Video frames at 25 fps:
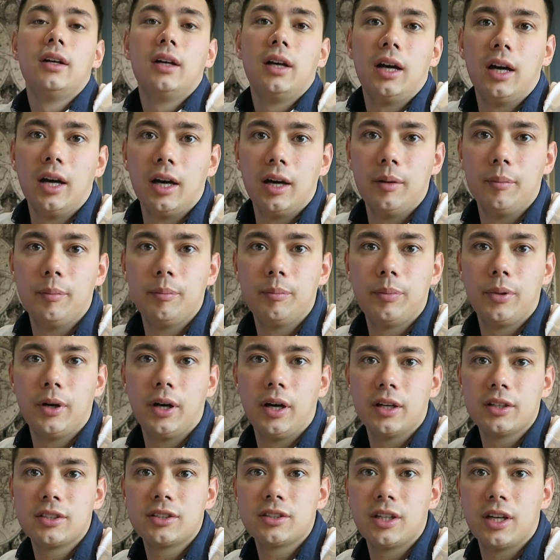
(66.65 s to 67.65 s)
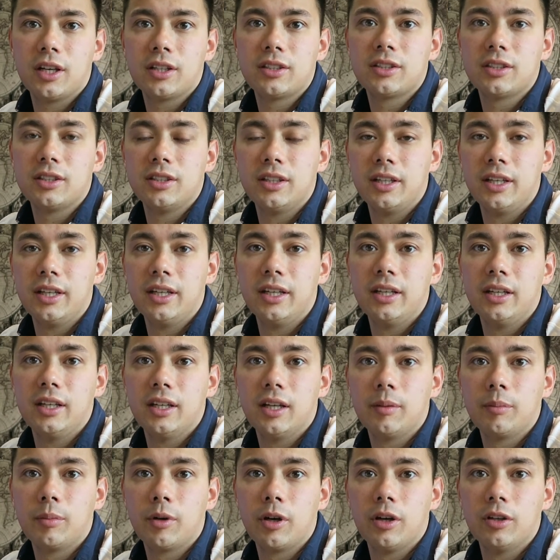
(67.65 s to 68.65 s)
But
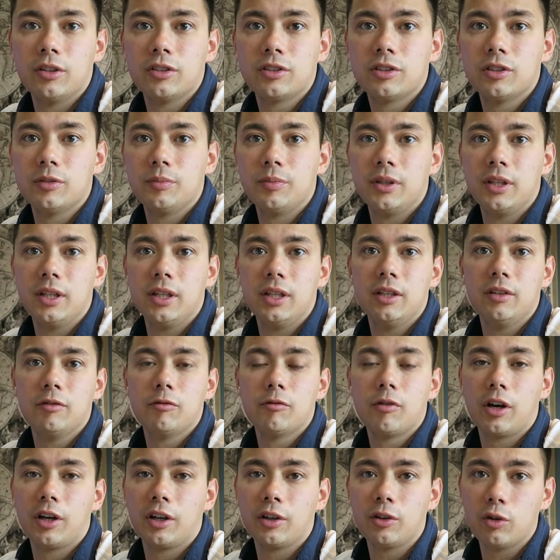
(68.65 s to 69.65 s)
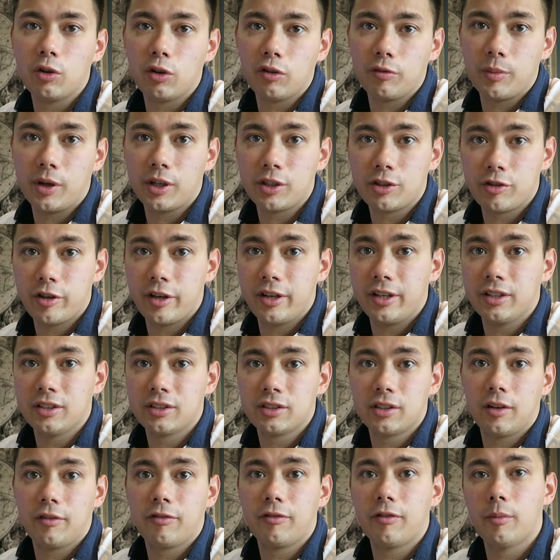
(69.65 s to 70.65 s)
I'm going to be running all of my trading
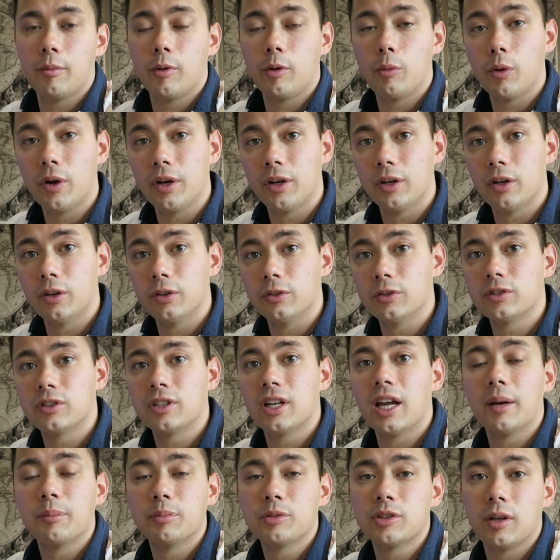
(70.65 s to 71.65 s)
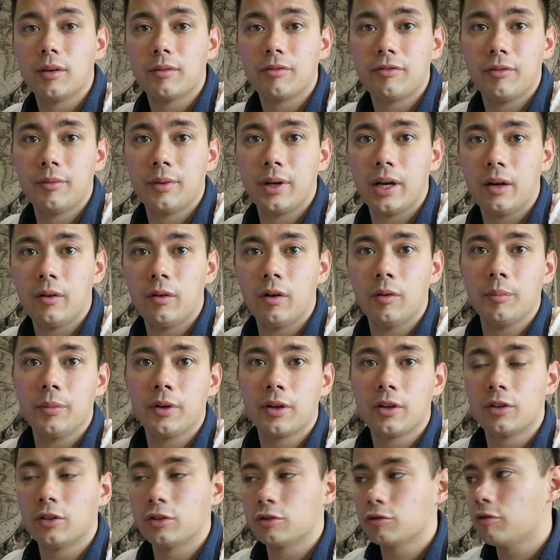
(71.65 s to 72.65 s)
stuff from a Windows laptop from now on,
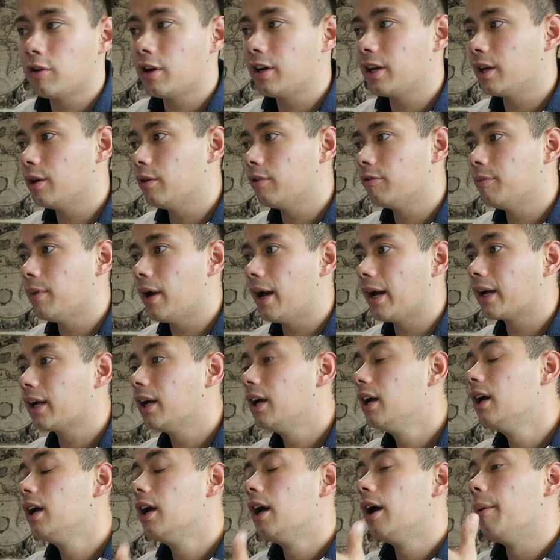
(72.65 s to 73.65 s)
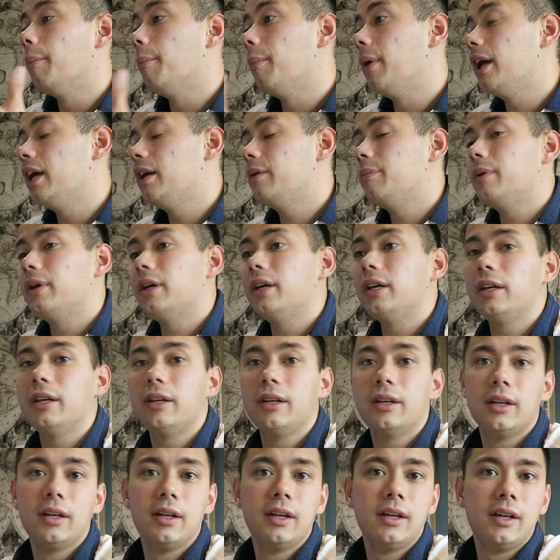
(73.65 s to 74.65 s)
because running it with Mac,
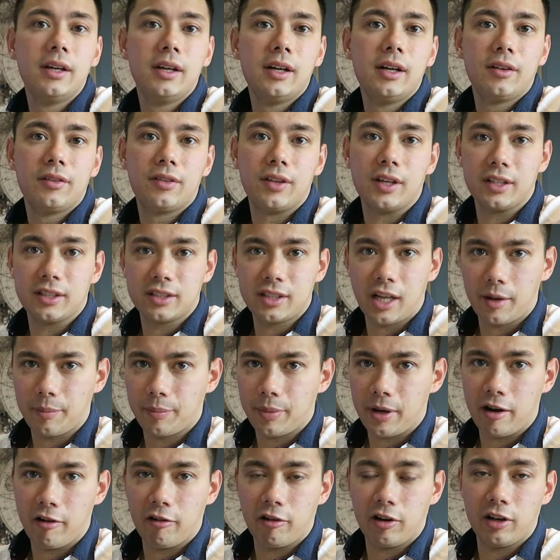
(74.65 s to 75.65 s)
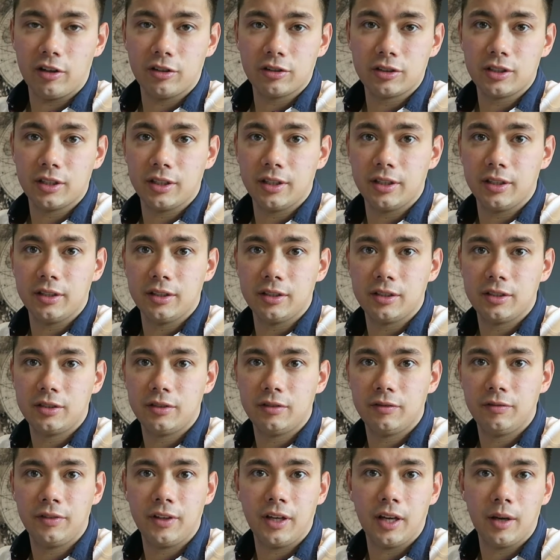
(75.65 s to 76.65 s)
maybe things like Parallels and
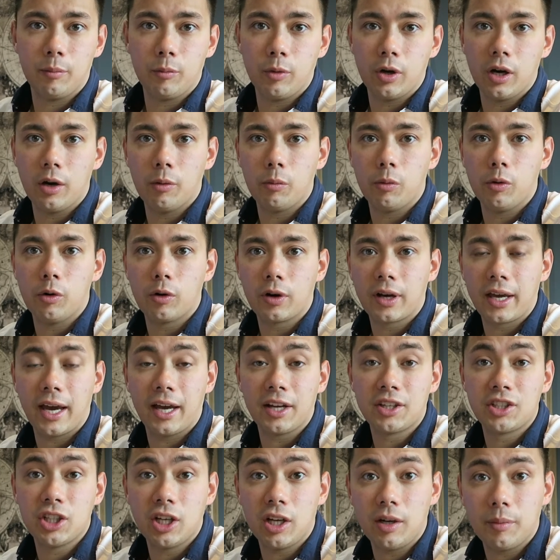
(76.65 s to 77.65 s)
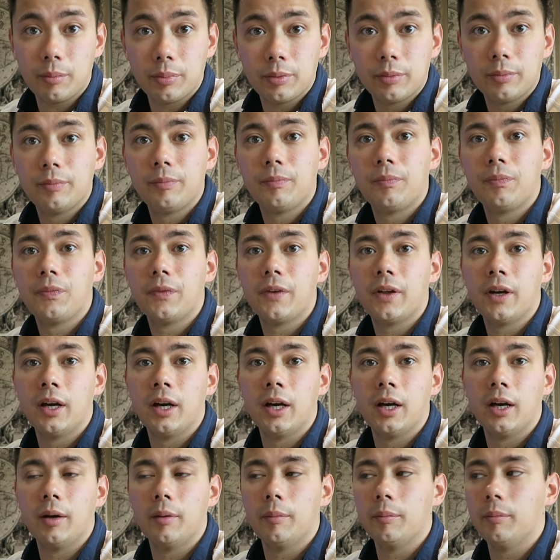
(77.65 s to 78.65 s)
VMware will catch up,
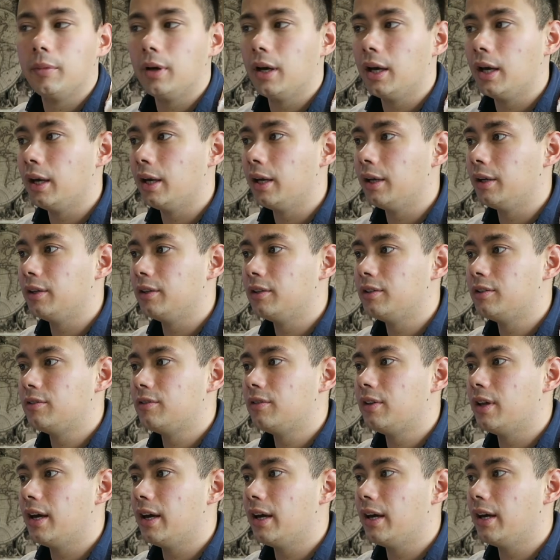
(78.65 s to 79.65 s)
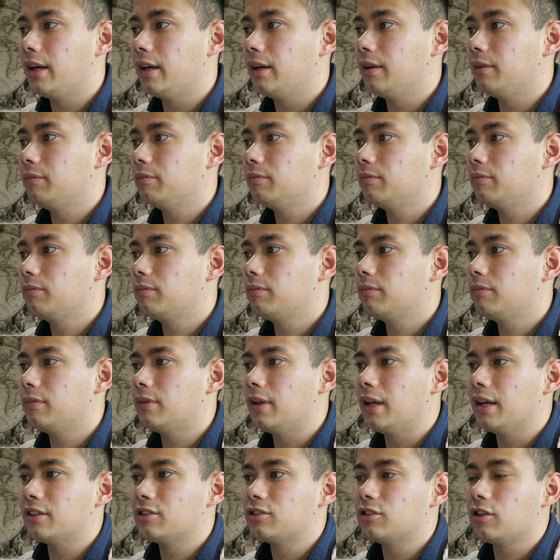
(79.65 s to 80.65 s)
and
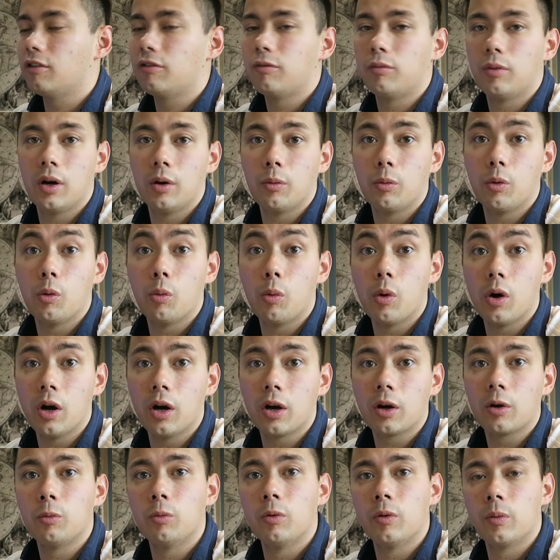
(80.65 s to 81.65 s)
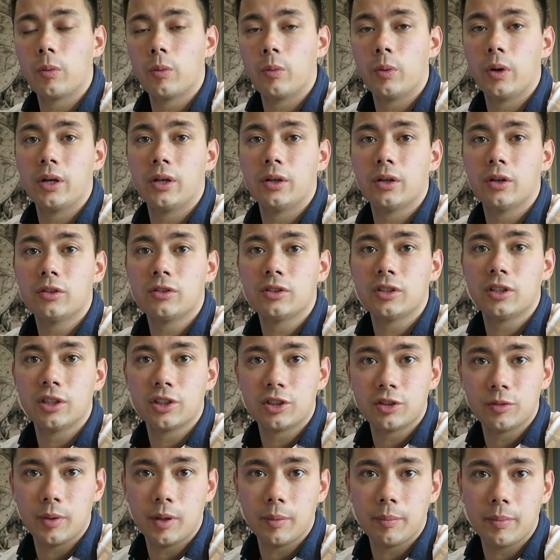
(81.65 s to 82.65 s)
their software will work with Windows a
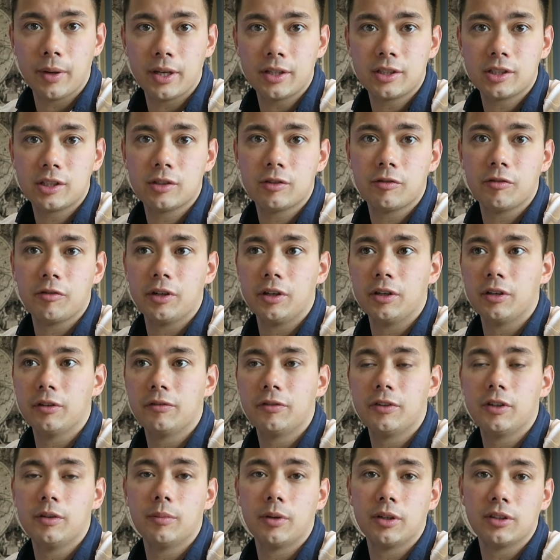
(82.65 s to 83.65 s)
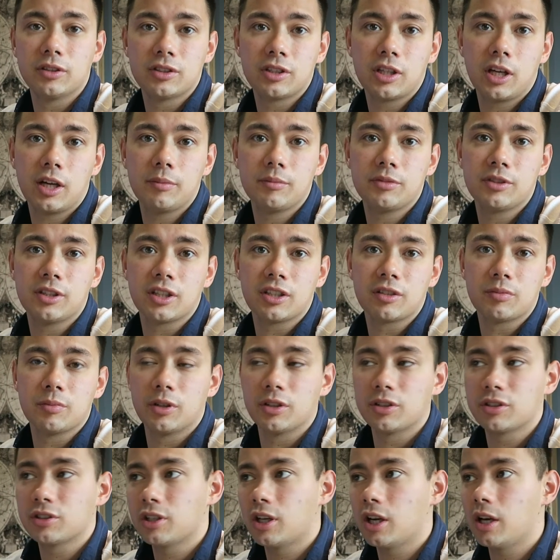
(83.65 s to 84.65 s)
little bit better in a few months' time, 6
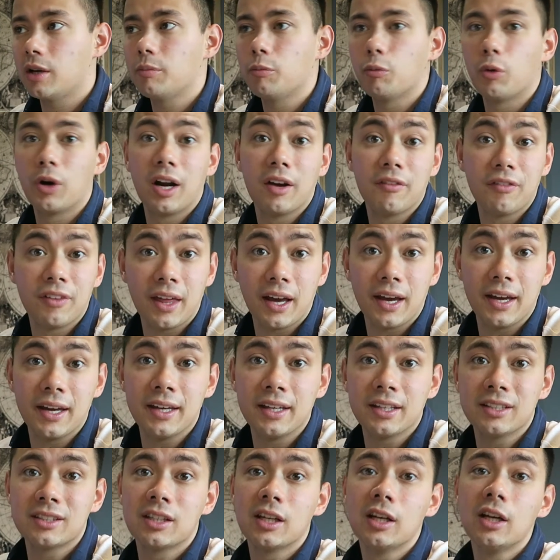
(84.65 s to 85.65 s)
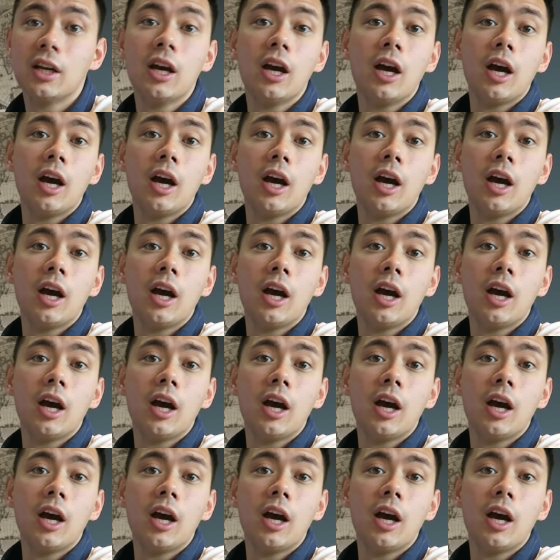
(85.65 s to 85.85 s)
months' time, whenever that is.